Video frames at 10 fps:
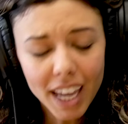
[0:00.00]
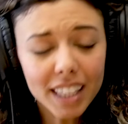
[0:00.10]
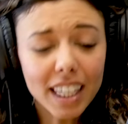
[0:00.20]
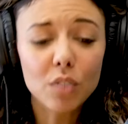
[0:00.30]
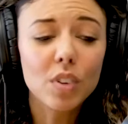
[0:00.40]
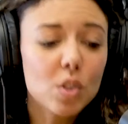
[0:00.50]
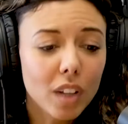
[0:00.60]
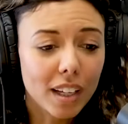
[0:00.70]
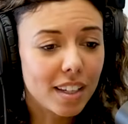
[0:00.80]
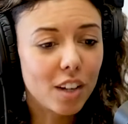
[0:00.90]
like
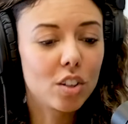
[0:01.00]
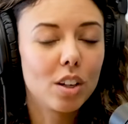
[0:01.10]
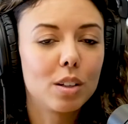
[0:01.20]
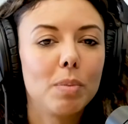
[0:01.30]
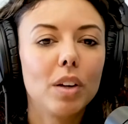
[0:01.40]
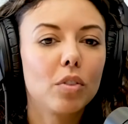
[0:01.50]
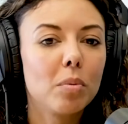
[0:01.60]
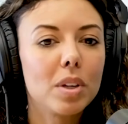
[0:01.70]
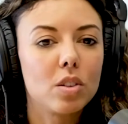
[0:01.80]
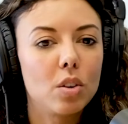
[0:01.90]
visualization is big for
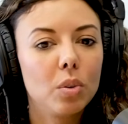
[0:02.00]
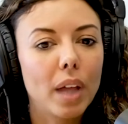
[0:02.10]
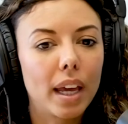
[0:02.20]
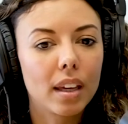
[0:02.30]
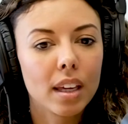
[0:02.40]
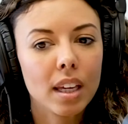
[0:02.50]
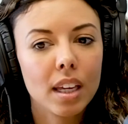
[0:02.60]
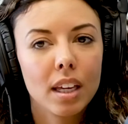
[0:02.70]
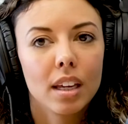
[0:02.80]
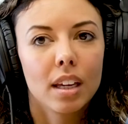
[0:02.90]
me too. Like,
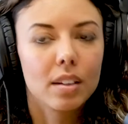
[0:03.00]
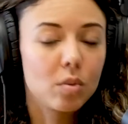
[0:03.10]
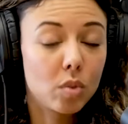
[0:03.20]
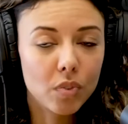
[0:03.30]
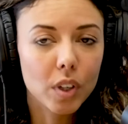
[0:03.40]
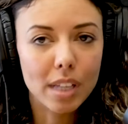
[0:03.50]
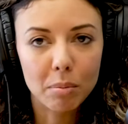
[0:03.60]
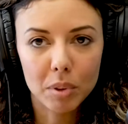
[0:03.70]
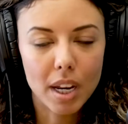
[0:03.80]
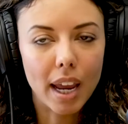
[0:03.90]
for
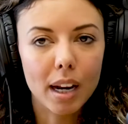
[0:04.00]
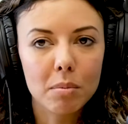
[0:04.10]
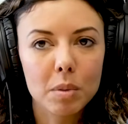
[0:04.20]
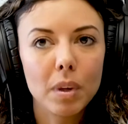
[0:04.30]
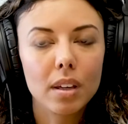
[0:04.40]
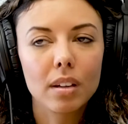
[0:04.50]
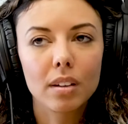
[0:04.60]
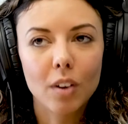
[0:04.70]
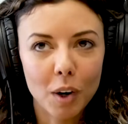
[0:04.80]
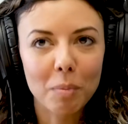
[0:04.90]
example, tonight I'm
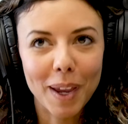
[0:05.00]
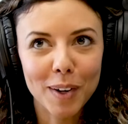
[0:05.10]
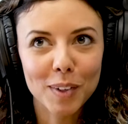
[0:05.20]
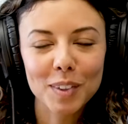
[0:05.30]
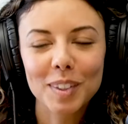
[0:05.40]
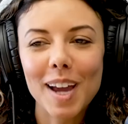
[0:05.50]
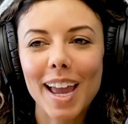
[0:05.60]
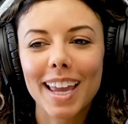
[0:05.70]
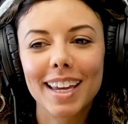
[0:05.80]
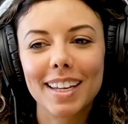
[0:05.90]
speaking on a panel.
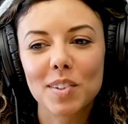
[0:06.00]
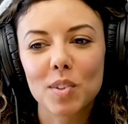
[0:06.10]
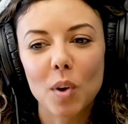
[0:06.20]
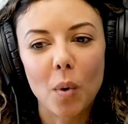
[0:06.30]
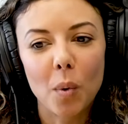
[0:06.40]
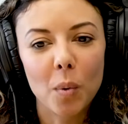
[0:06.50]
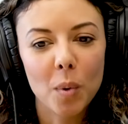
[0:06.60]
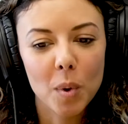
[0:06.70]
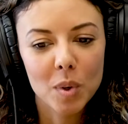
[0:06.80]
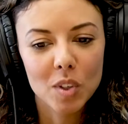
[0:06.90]
And so
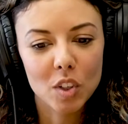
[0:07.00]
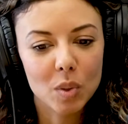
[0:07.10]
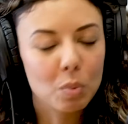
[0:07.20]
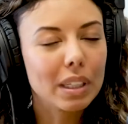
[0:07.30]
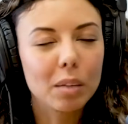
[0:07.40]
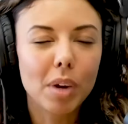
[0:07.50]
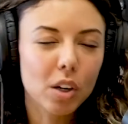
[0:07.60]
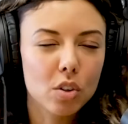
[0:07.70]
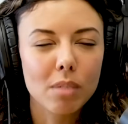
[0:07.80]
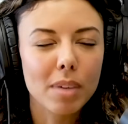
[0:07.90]
just really
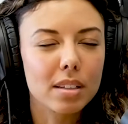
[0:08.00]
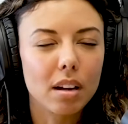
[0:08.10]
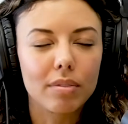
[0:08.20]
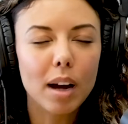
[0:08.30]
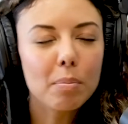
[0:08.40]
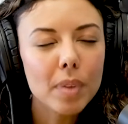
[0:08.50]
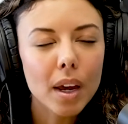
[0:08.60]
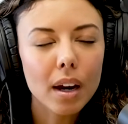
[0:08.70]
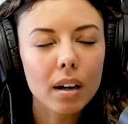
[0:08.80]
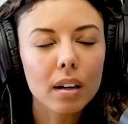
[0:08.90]
picturing myself up
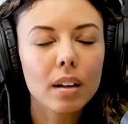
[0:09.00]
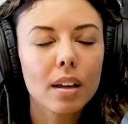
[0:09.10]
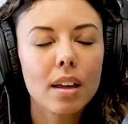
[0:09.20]
there,